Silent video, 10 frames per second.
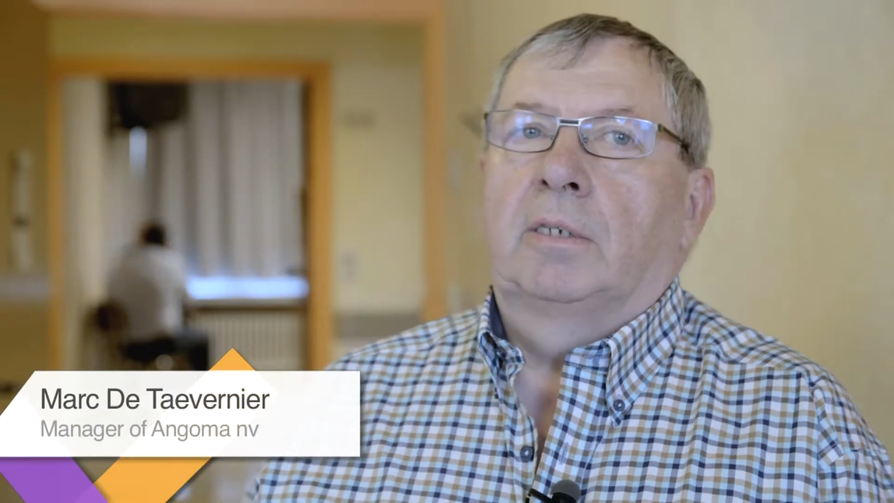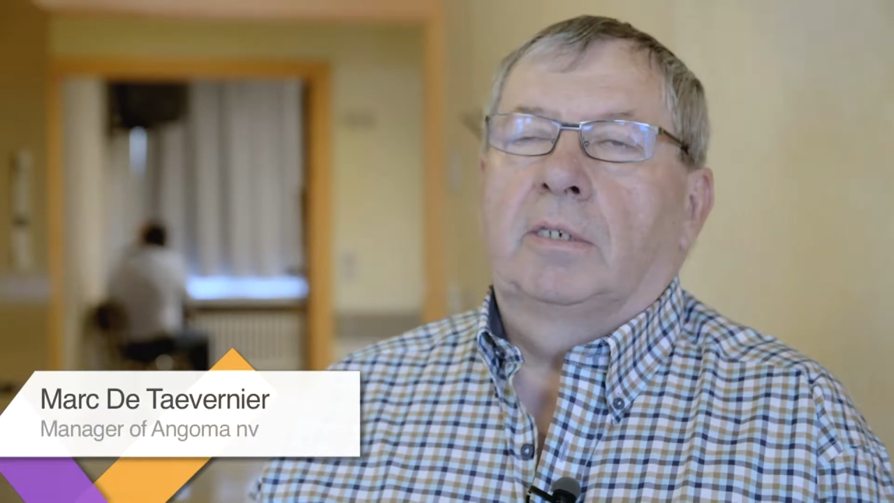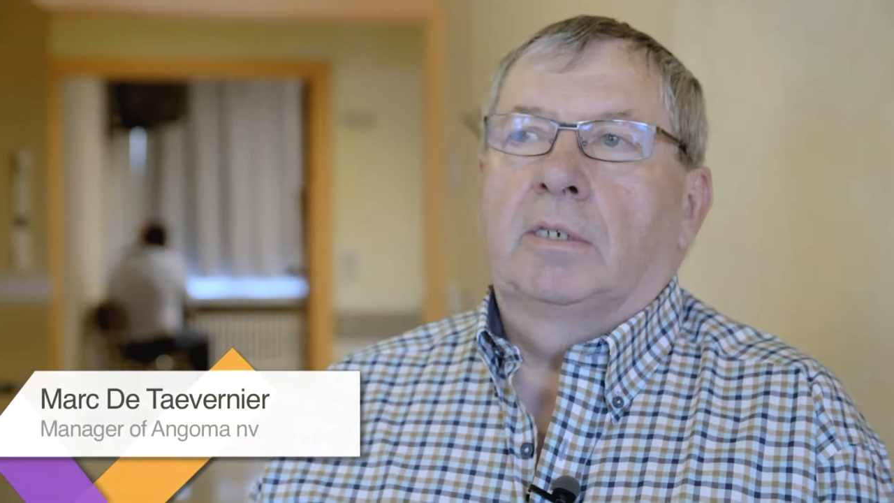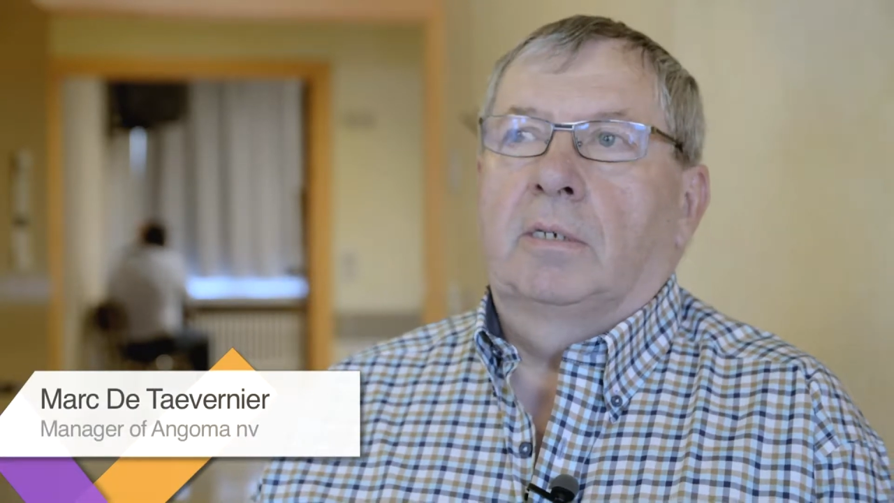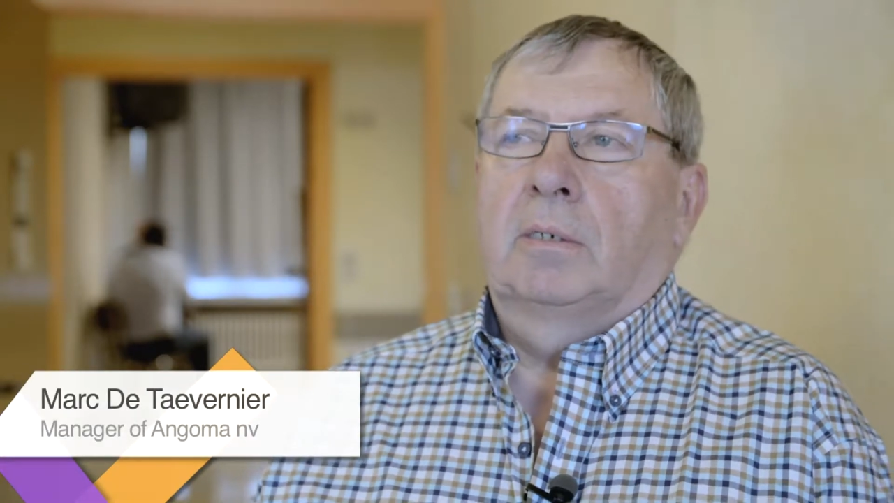
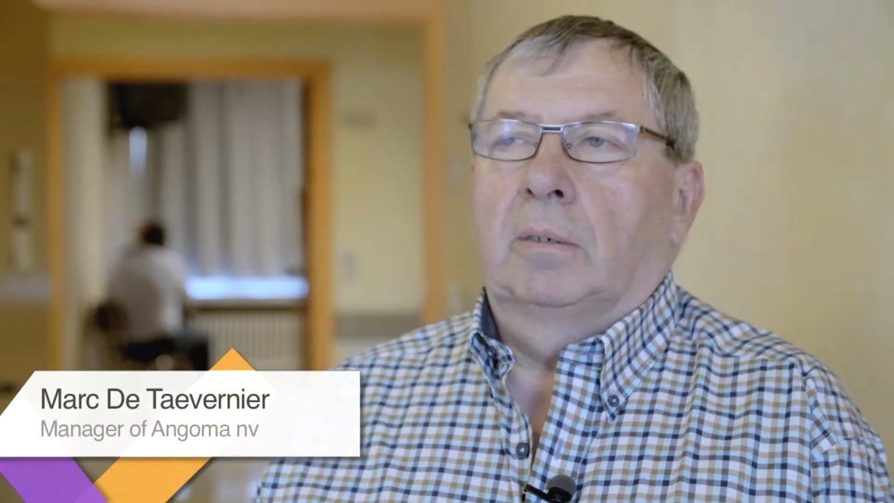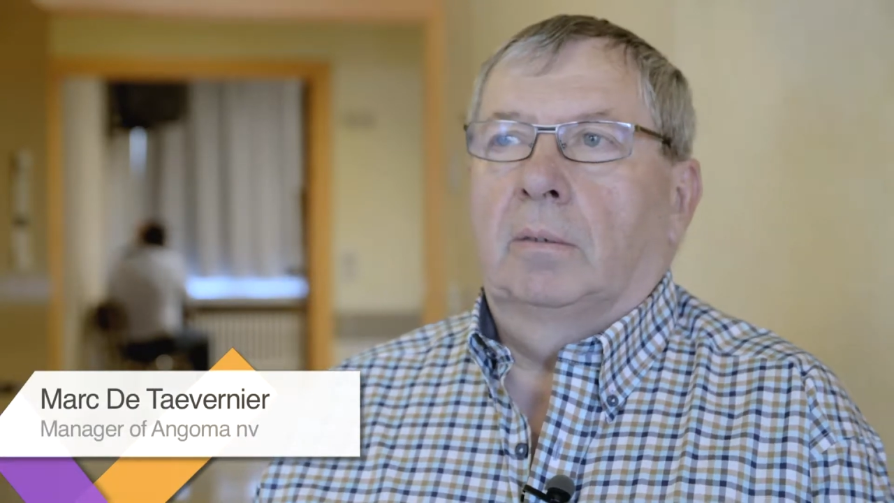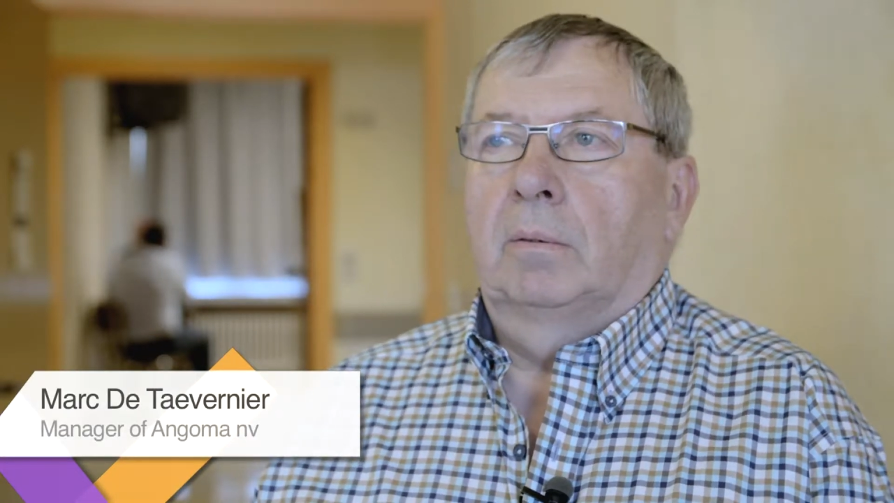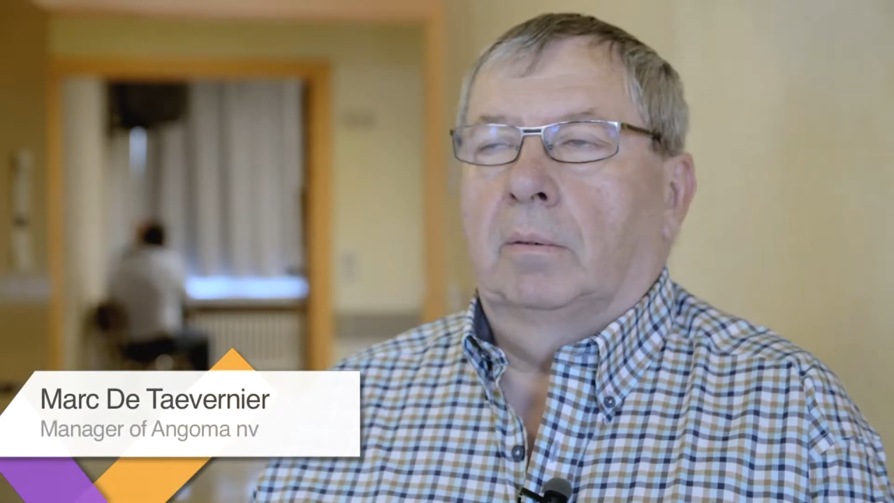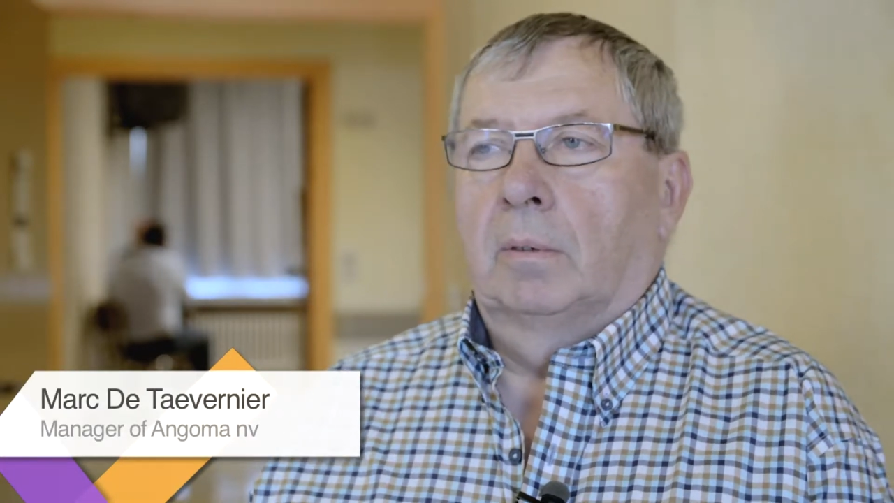This is
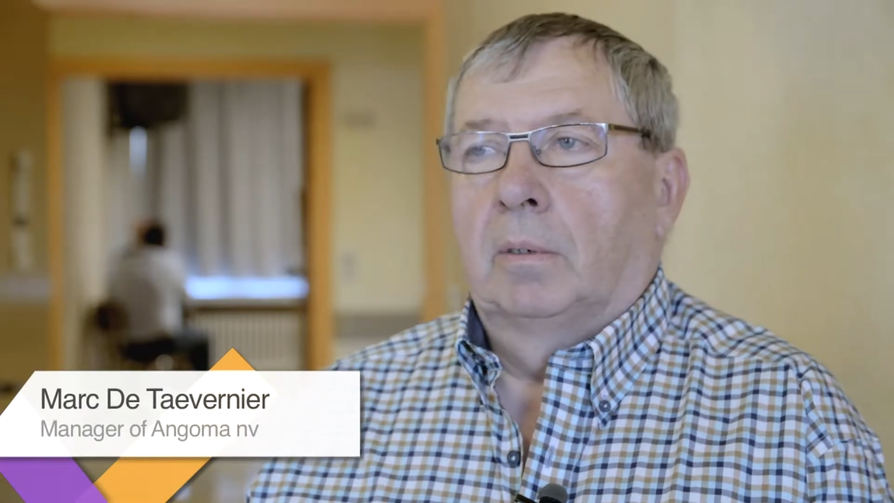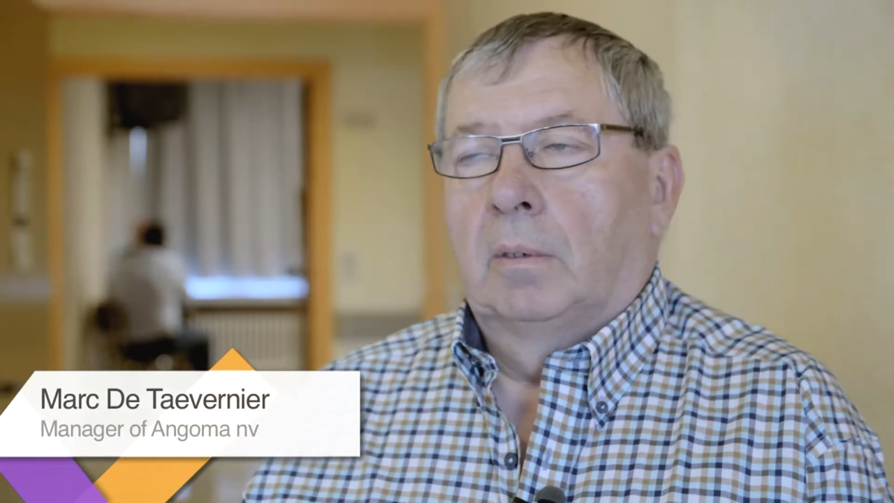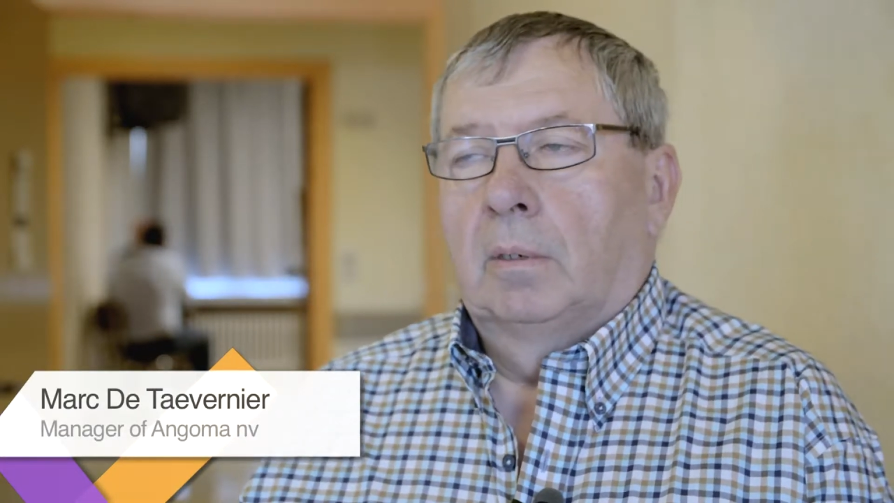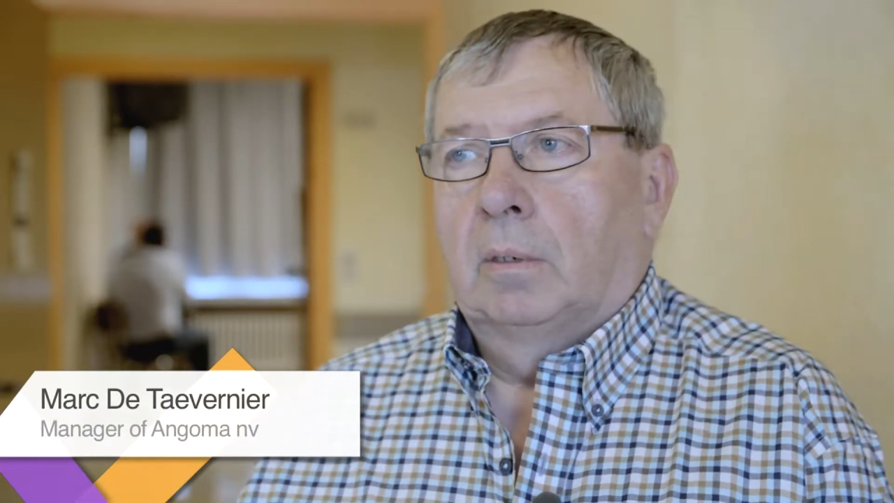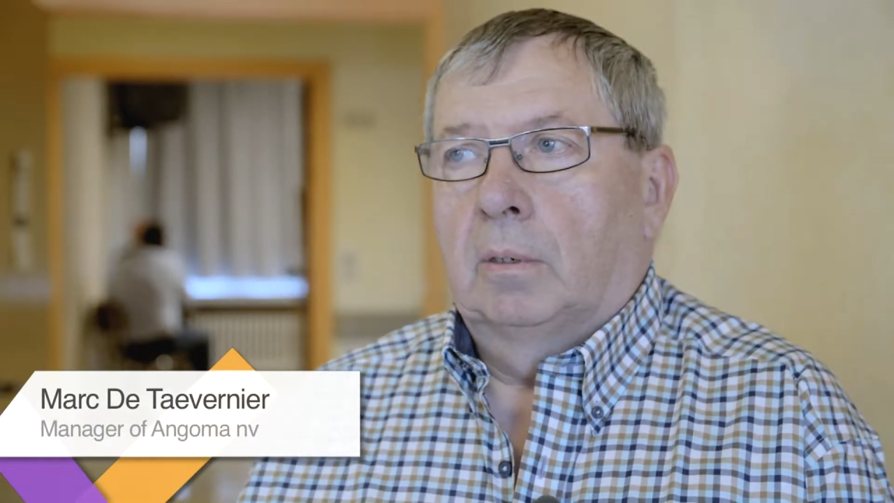uh,
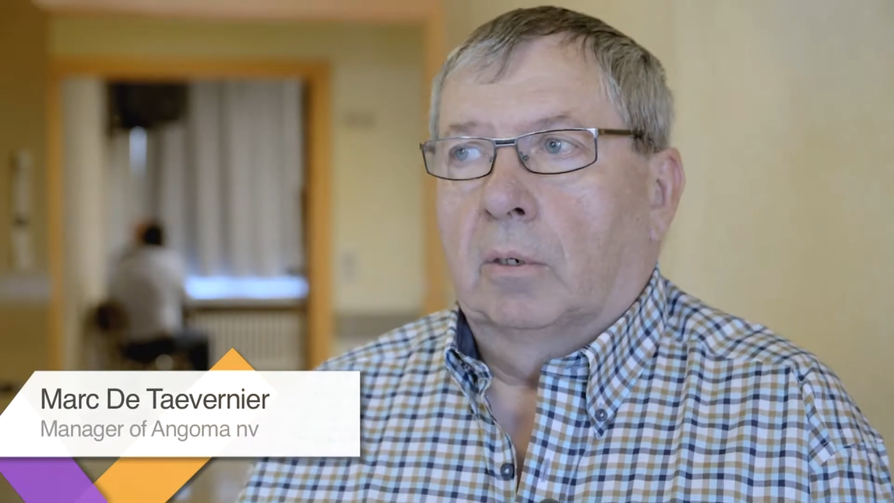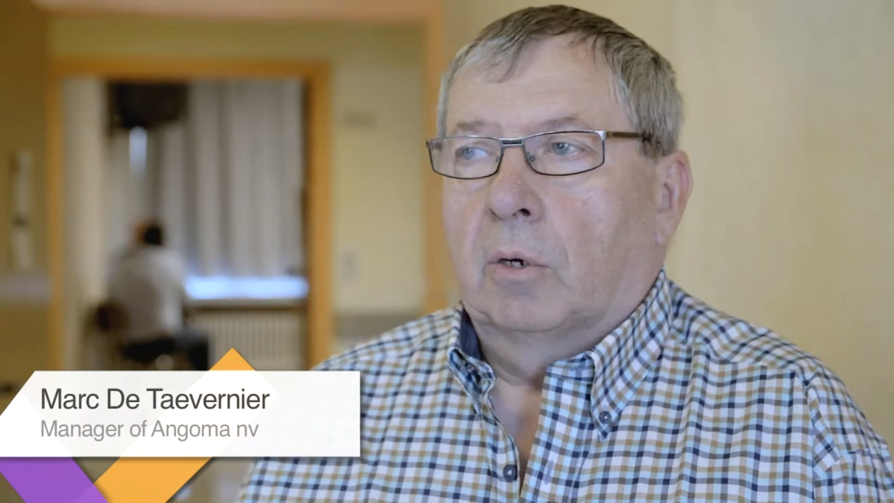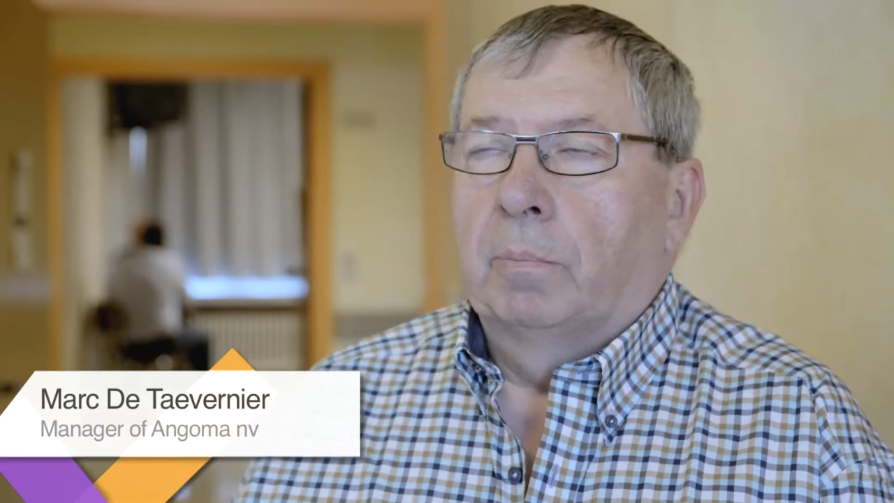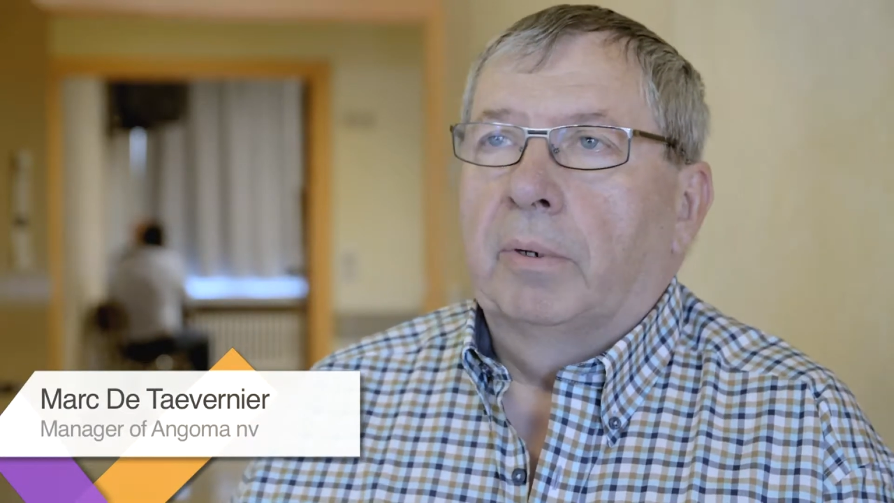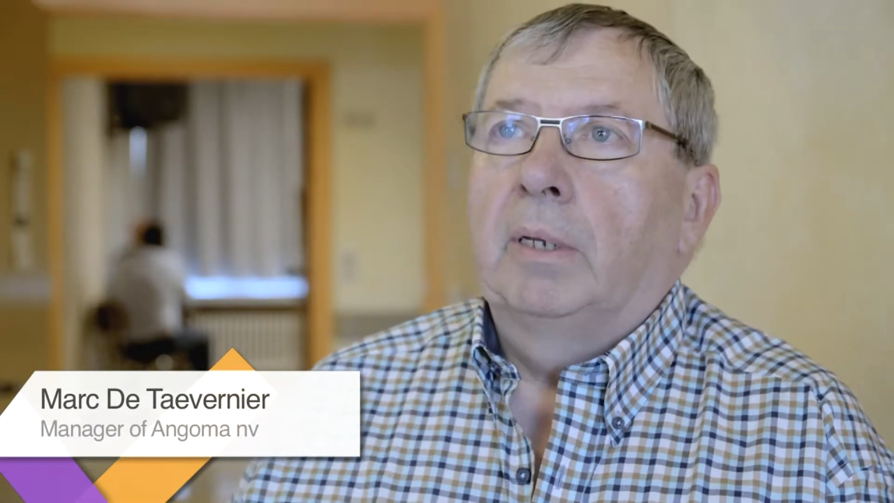a
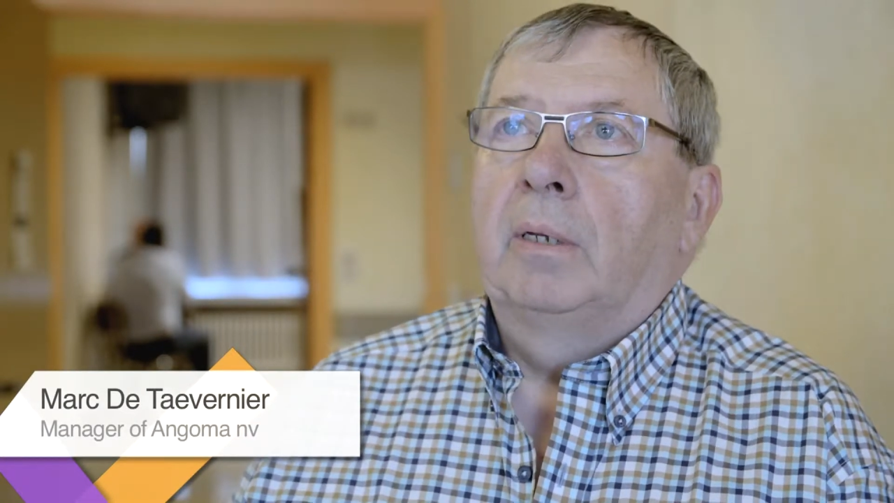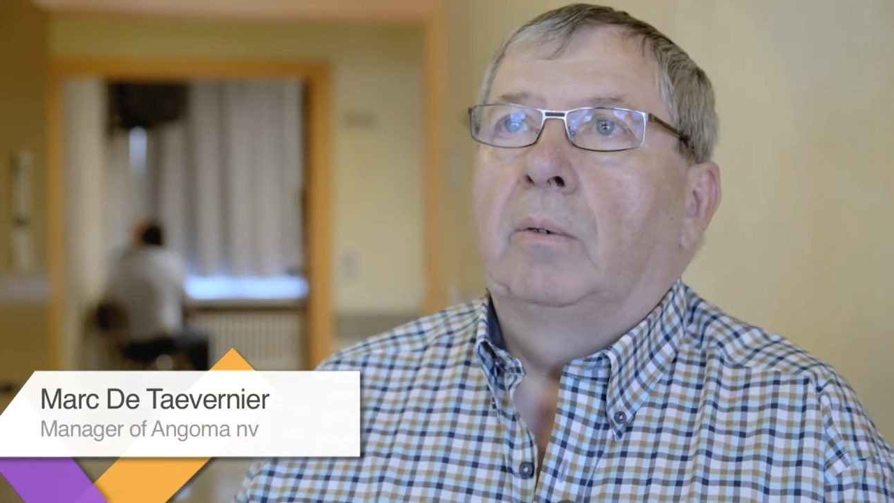company